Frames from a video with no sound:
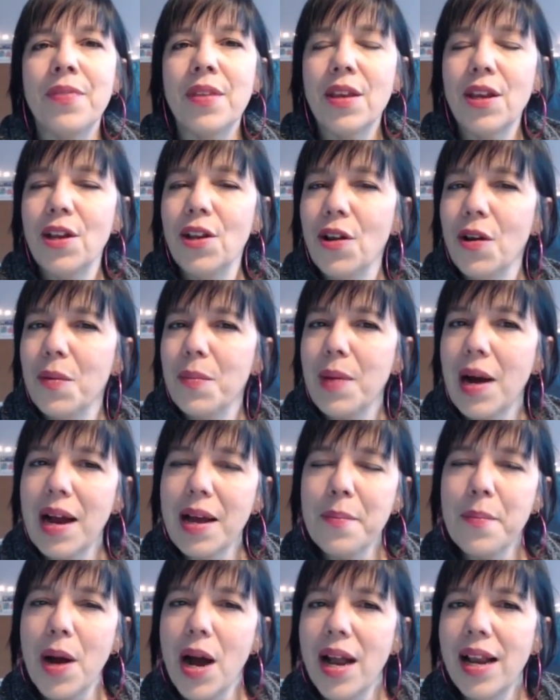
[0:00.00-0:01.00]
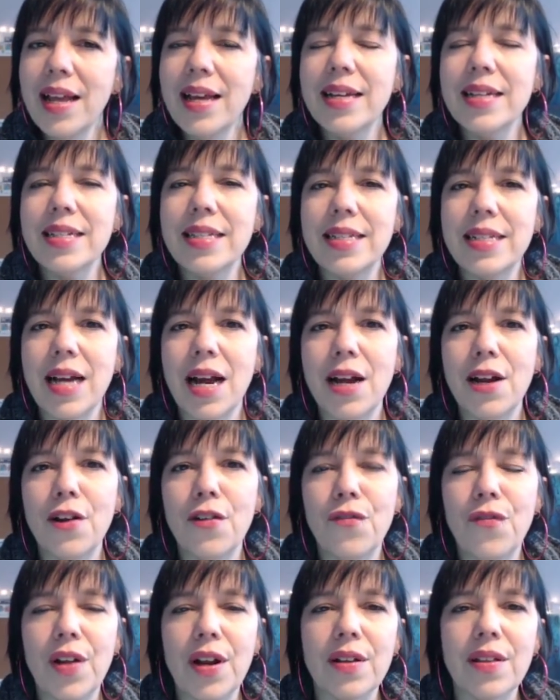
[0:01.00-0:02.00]
you know, my body gets
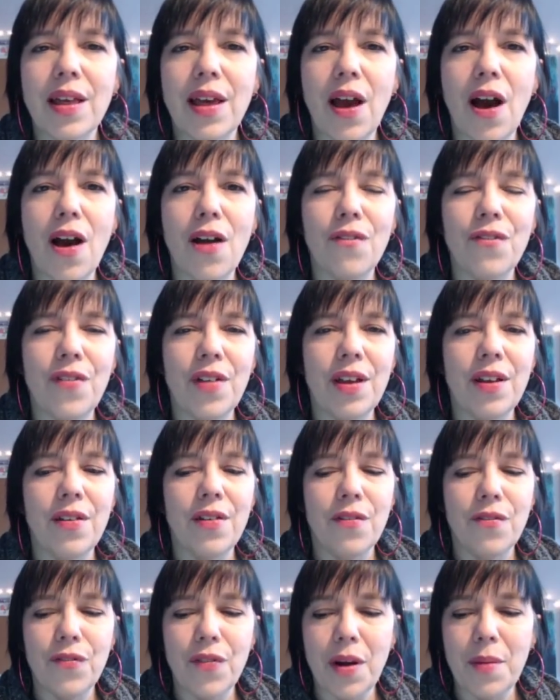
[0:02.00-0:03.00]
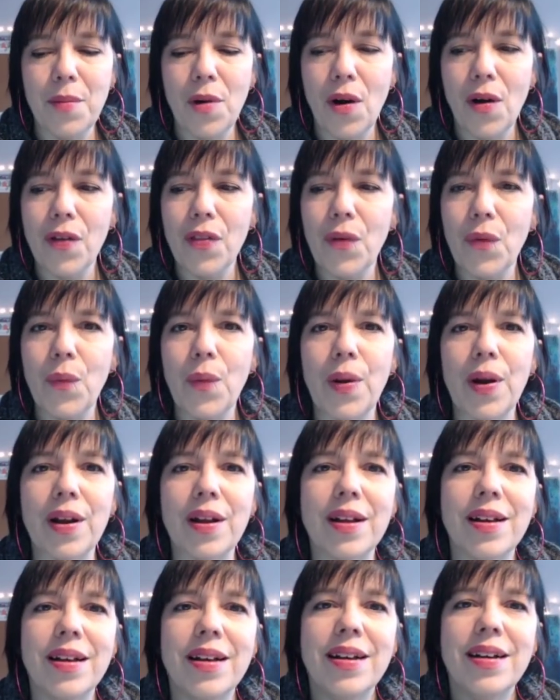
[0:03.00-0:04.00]
tired fairly often from all the
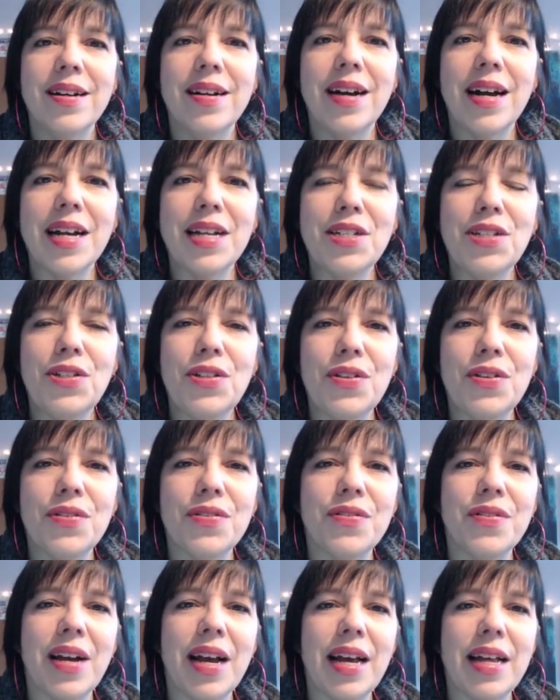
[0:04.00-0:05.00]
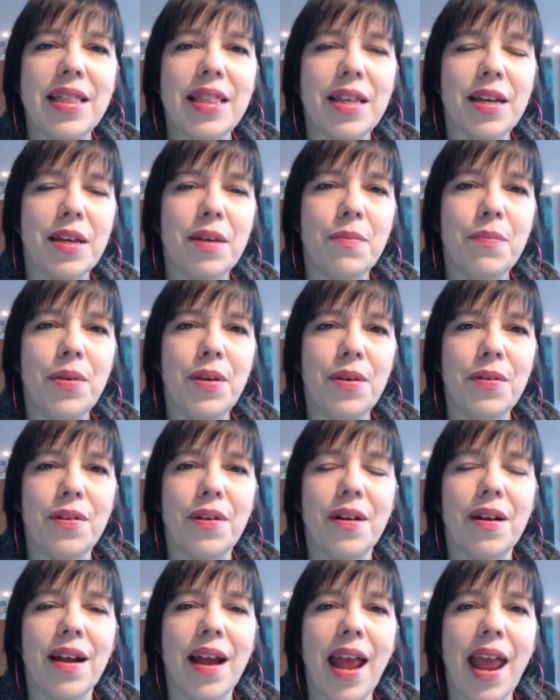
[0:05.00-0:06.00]
work I do at the
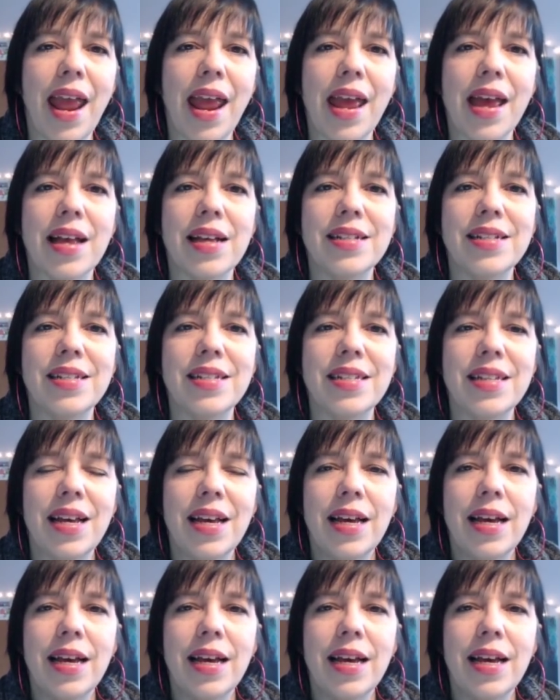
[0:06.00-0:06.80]
computer and